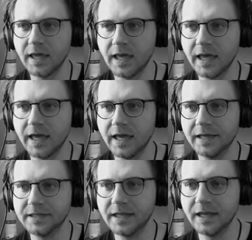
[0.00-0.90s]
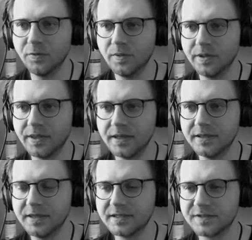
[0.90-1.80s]
and within
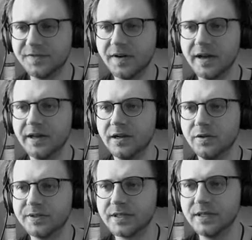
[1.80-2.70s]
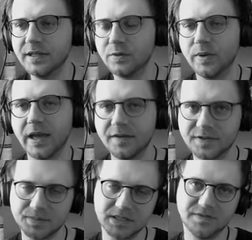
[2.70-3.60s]
this file you see that we have
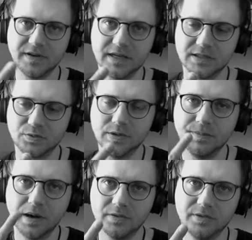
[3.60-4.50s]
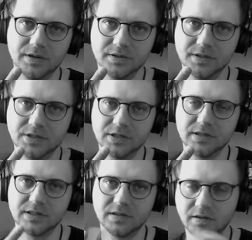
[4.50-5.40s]
specified 3 boundary
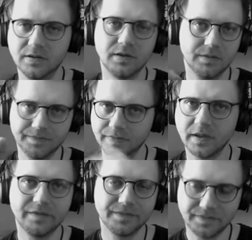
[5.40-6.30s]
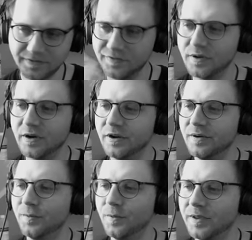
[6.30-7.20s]
conditions. If you are
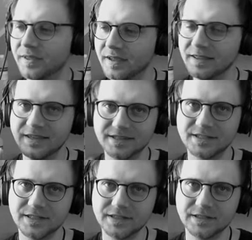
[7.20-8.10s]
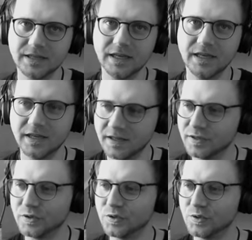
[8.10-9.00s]
within this
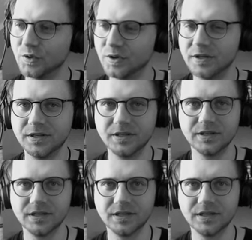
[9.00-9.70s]
tutorial